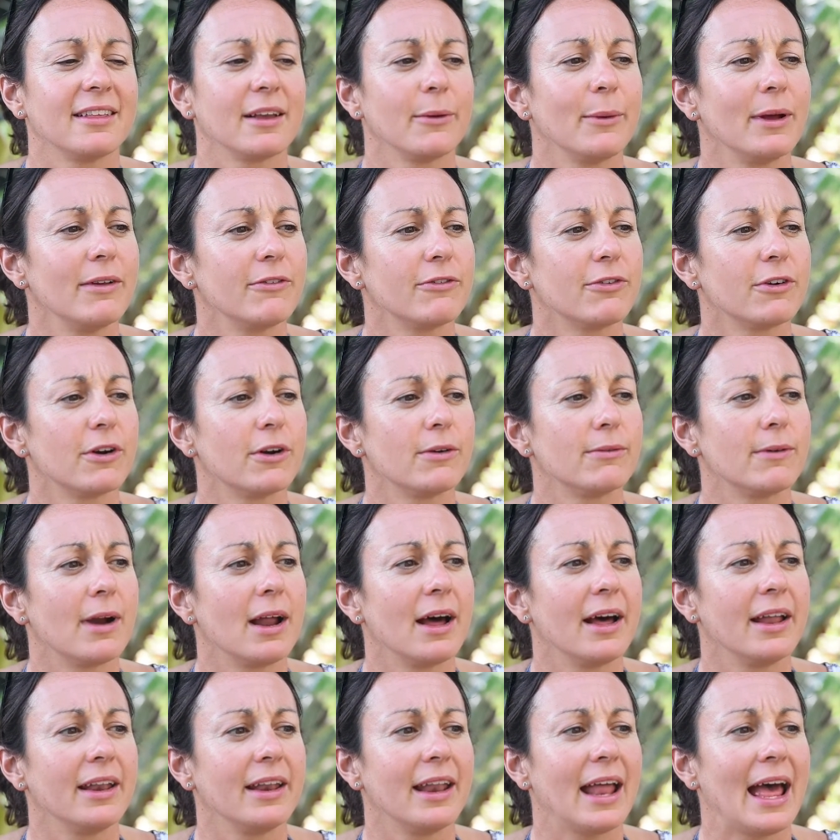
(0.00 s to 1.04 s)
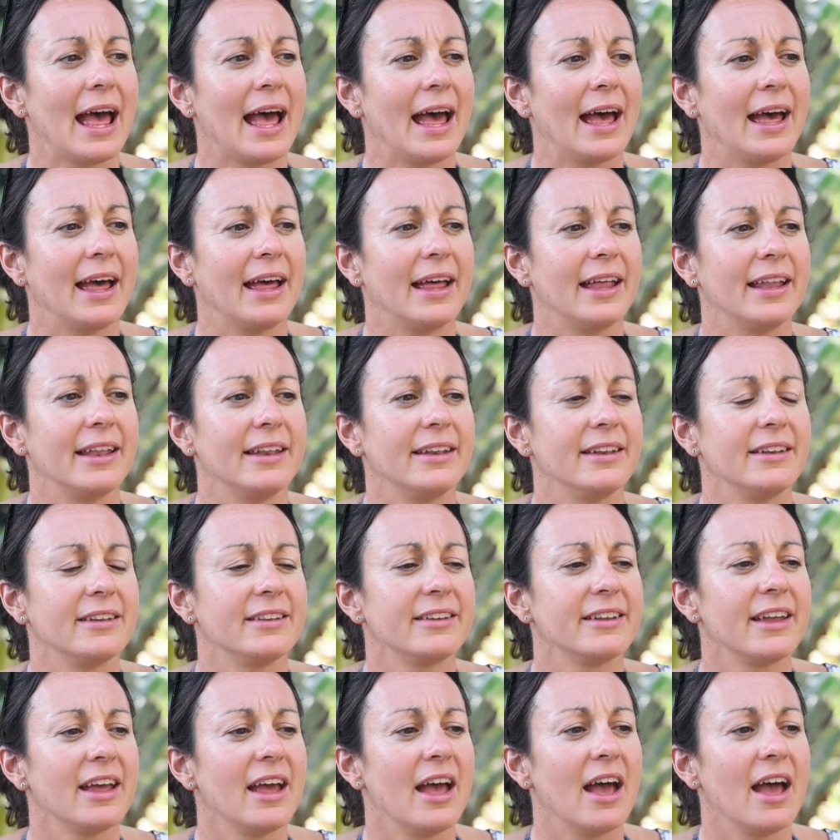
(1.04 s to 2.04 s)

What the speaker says: I went for a run, and